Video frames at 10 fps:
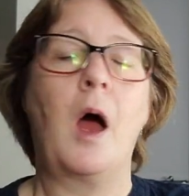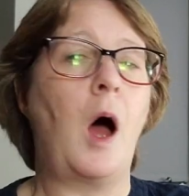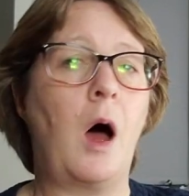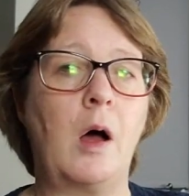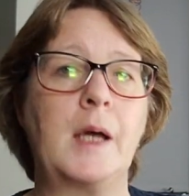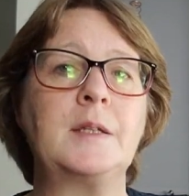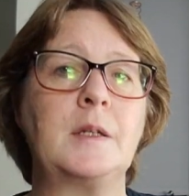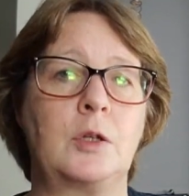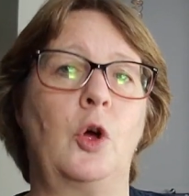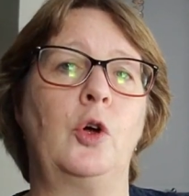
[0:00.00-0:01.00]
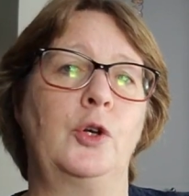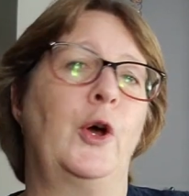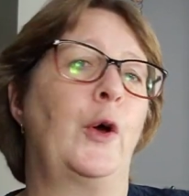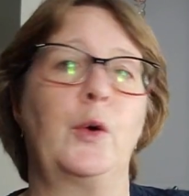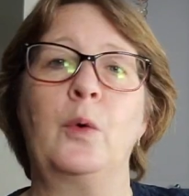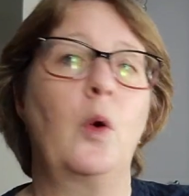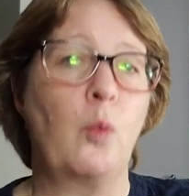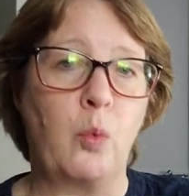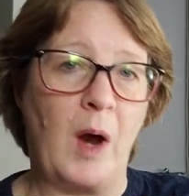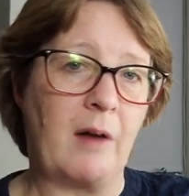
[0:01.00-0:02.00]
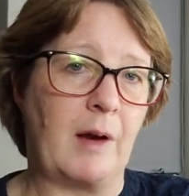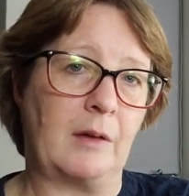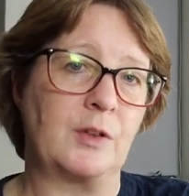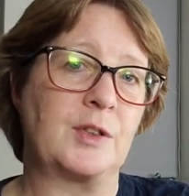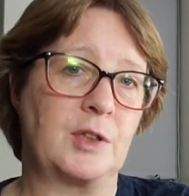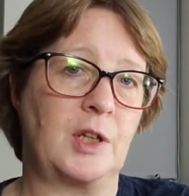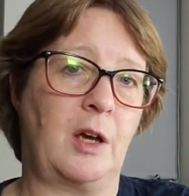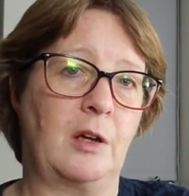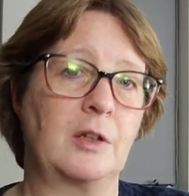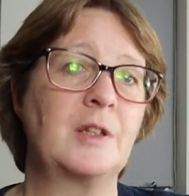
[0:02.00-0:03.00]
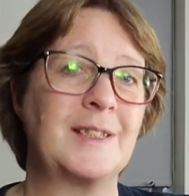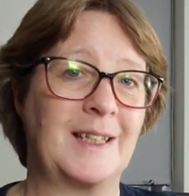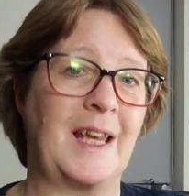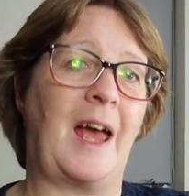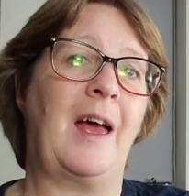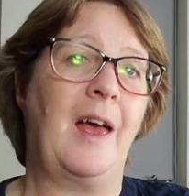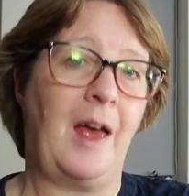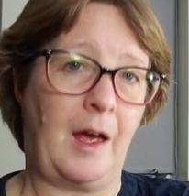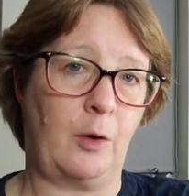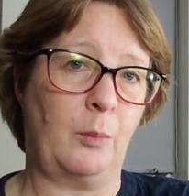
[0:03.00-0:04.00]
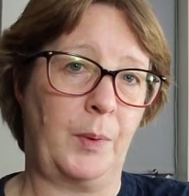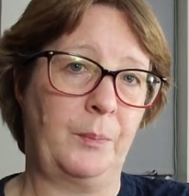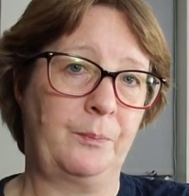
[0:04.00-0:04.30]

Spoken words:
I did not know where else to turn to get help.